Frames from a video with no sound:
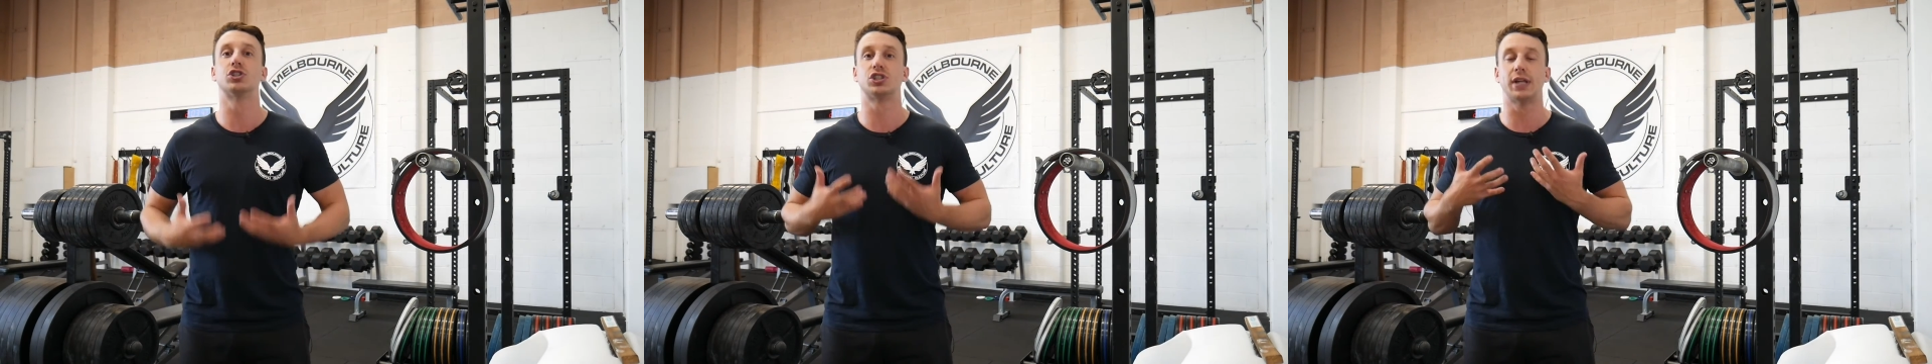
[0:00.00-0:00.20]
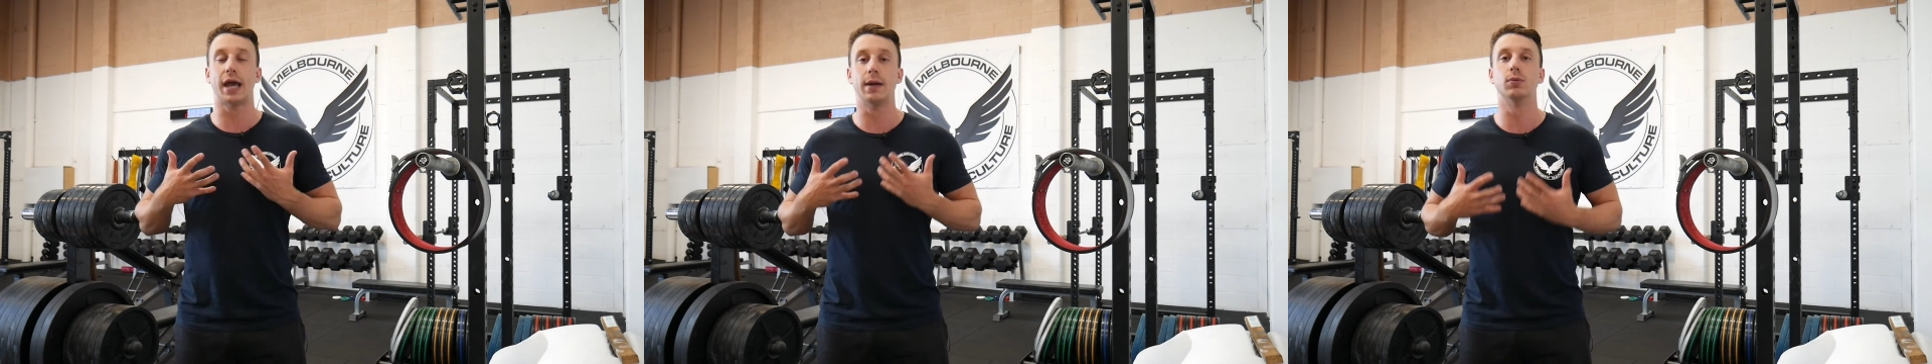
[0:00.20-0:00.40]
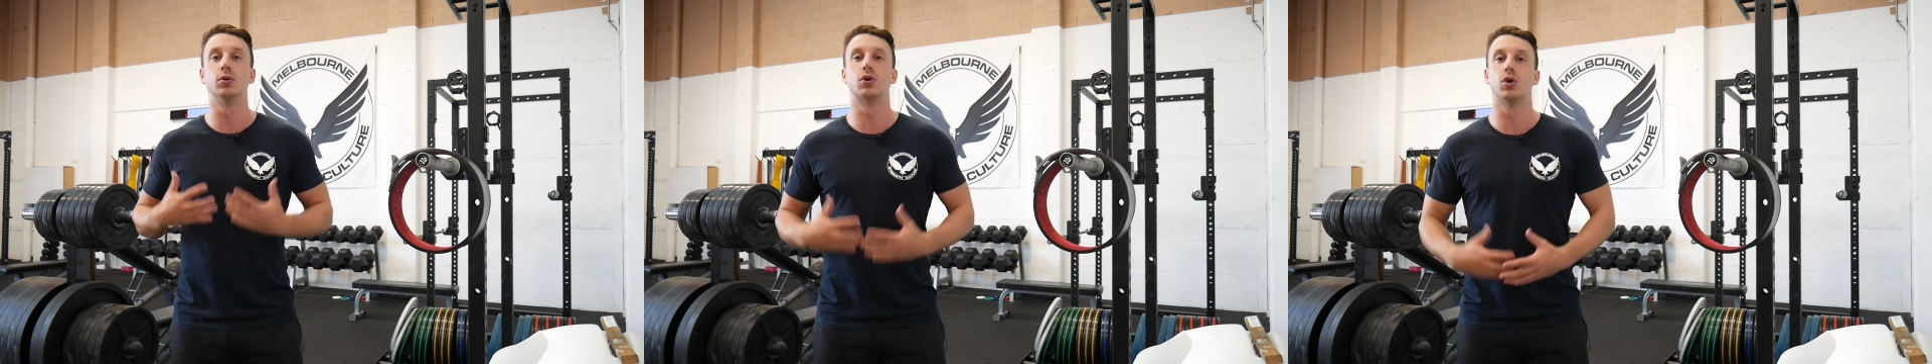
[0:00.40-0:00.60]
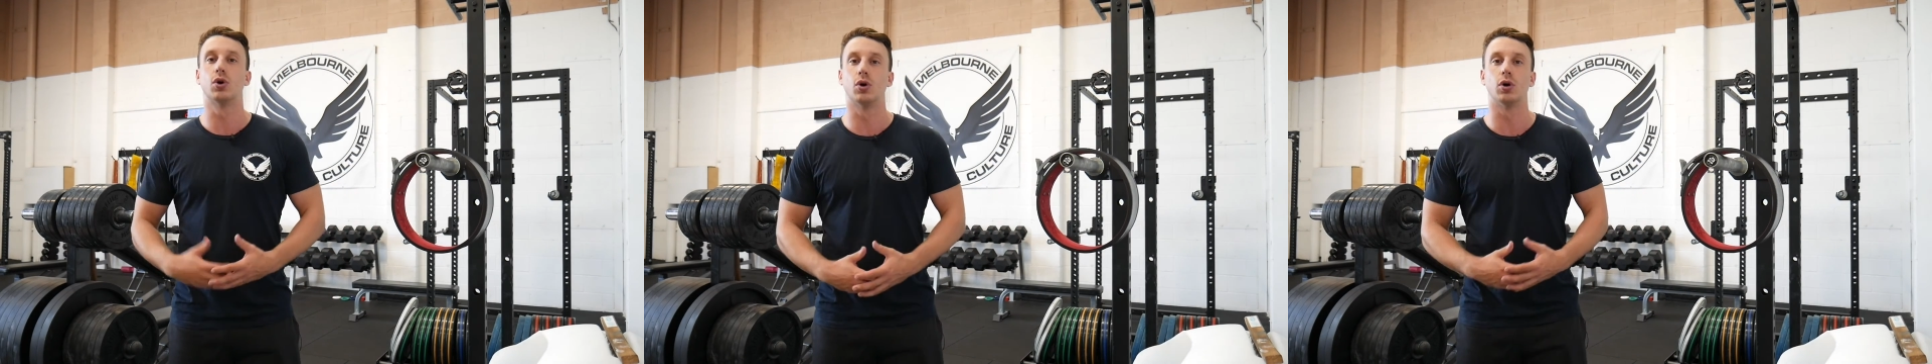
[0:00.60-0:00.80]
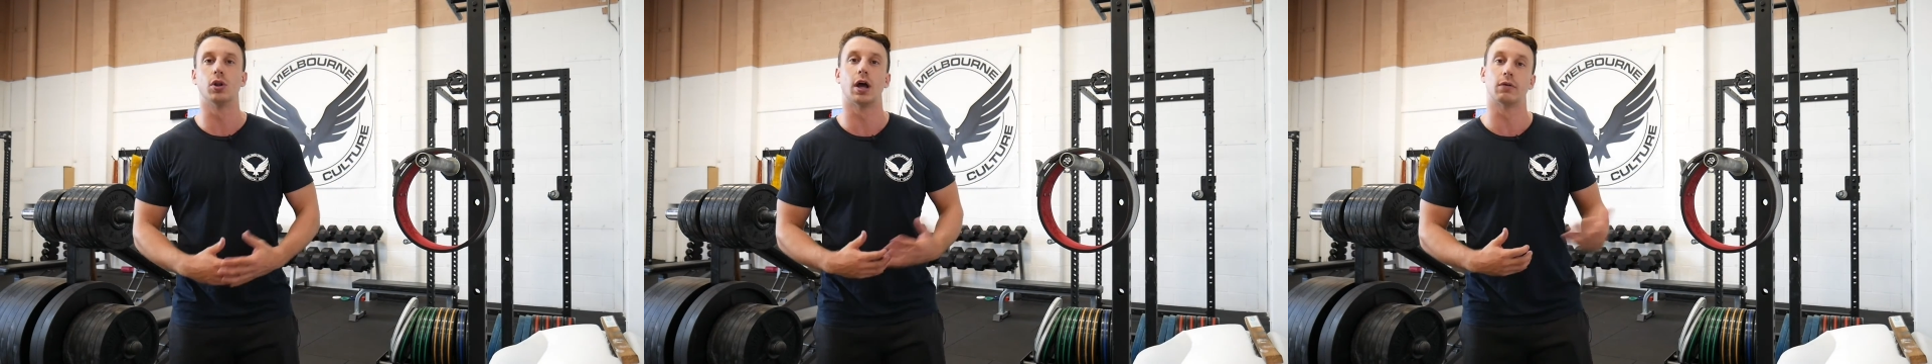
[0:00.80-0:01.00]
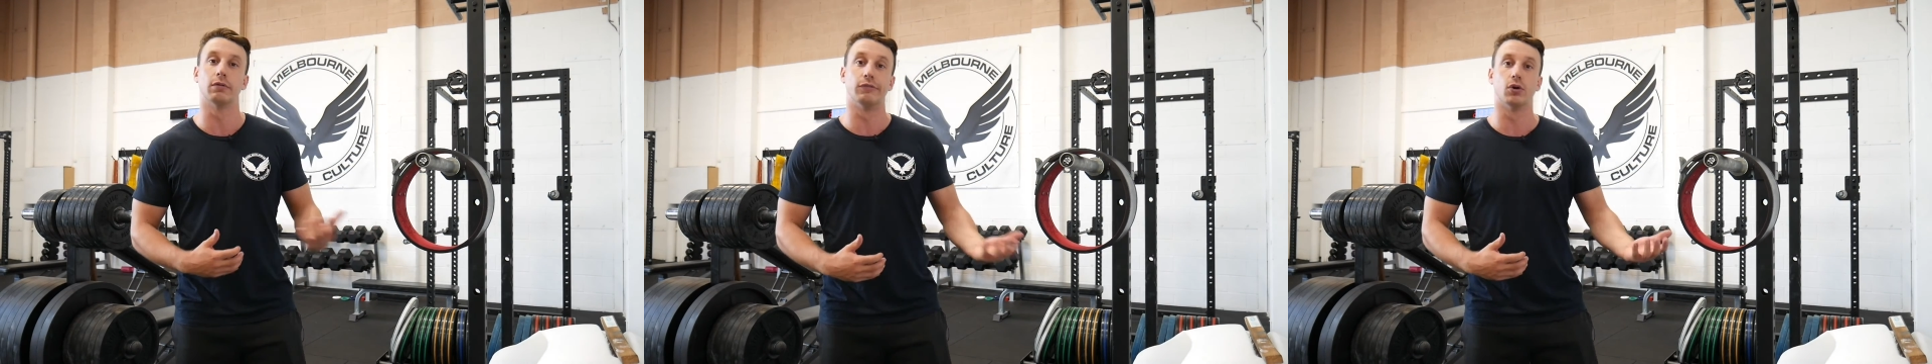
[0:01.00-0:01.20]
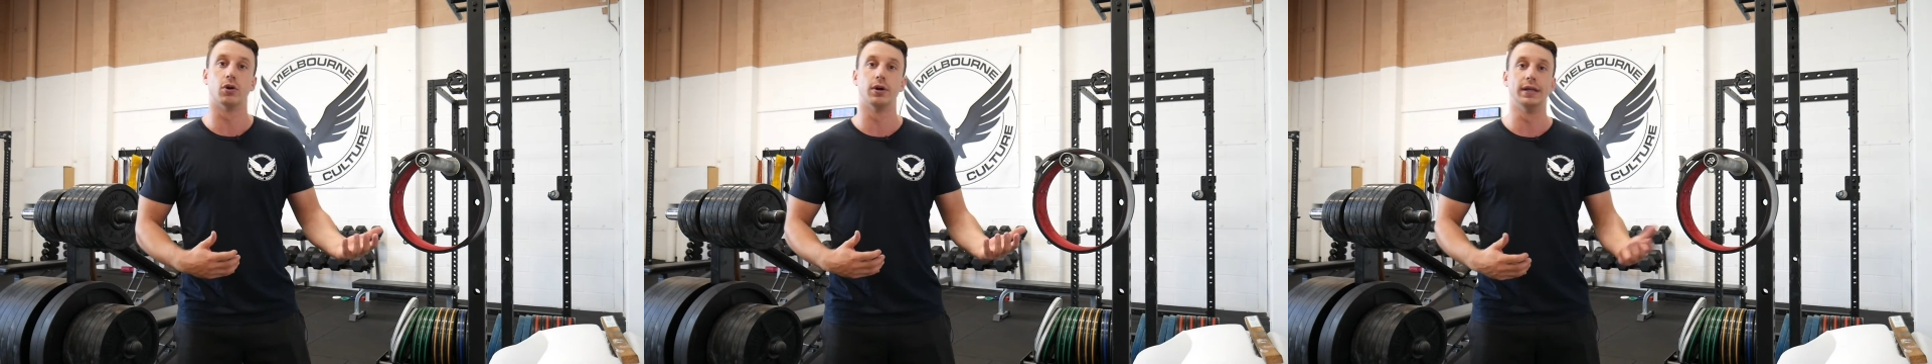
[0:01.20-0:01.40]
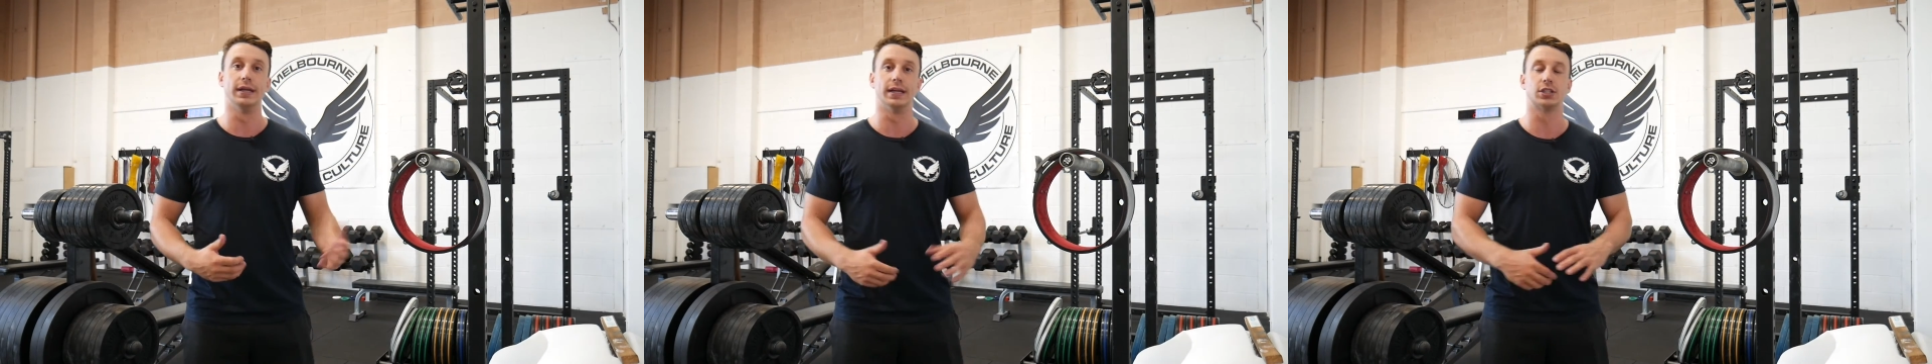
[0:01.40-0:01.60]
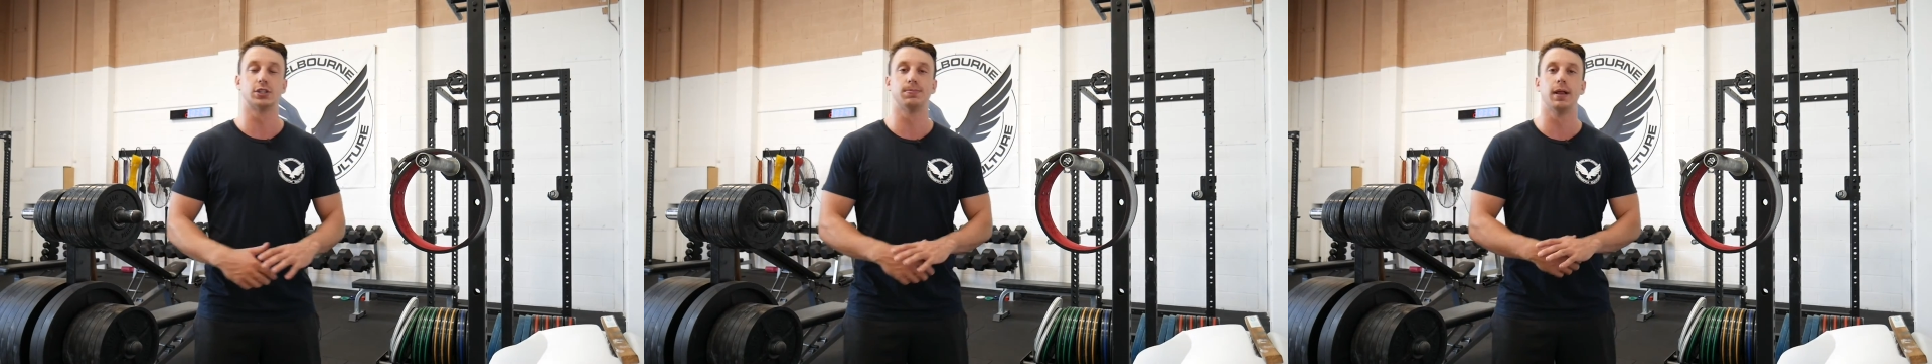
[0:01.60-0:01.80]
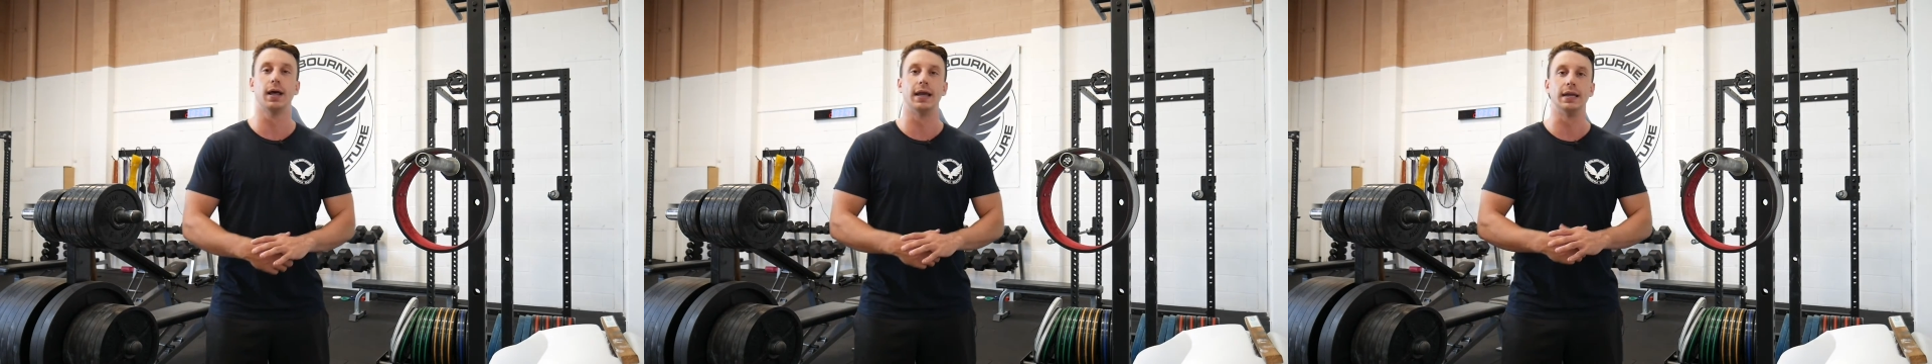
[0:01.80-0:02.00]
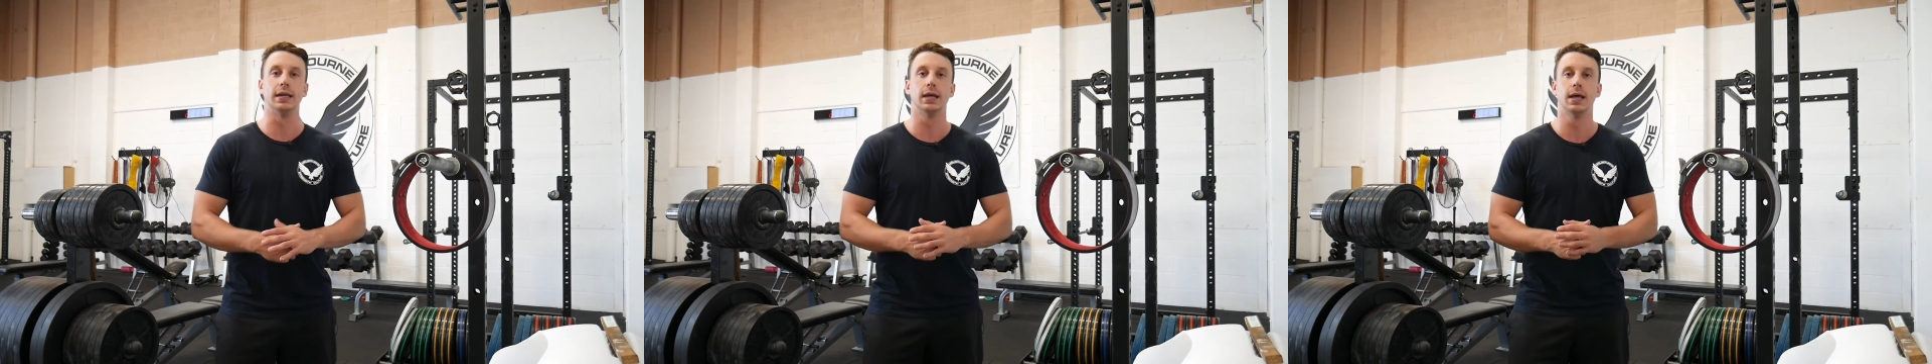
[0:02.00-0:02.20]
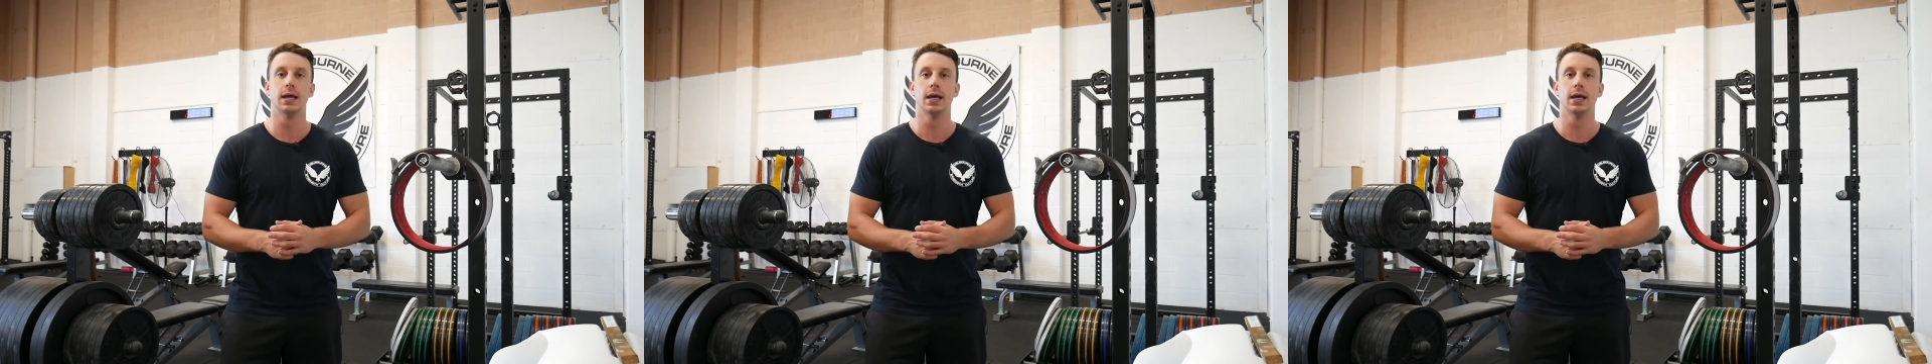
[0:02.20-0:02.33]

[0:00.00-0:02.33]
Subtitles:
stable core, like I've already explained,